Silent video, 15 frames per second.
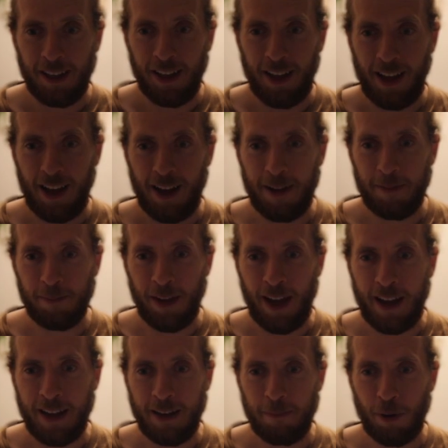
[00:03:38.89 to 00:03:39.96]

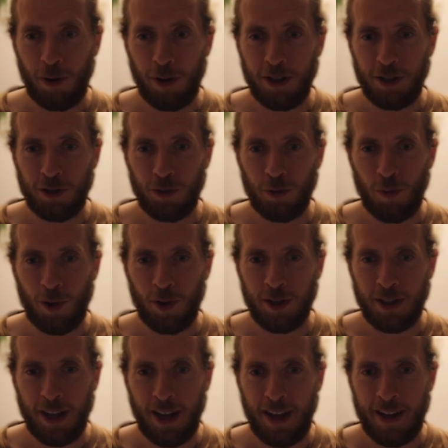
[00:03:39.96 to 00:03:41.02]
And it points towards
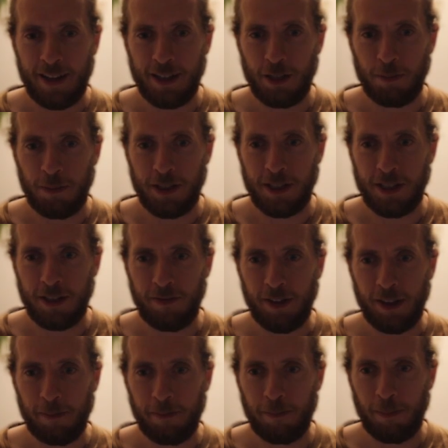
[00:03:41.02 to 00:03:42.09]
a specific
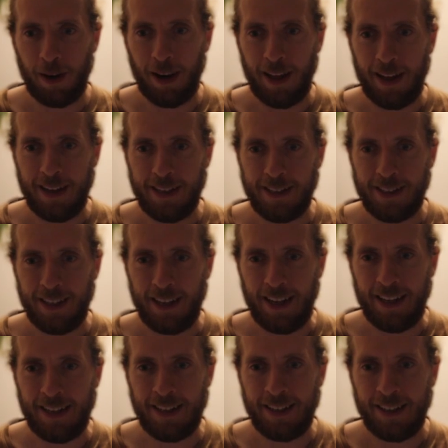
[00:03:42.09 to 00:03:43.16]
place
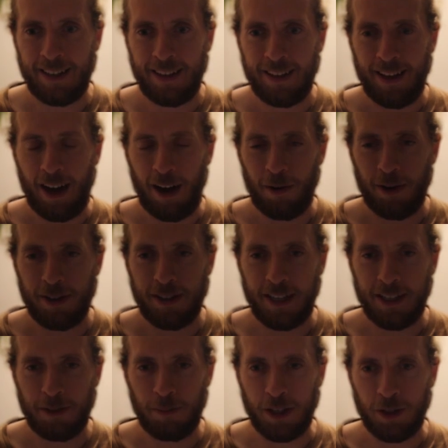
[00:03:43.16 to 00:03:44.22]
in our
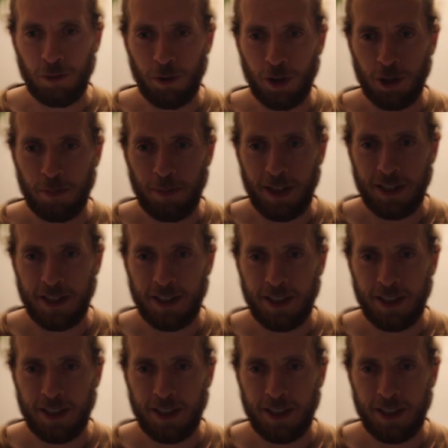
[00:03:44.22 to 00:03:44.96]
Databricks workspace.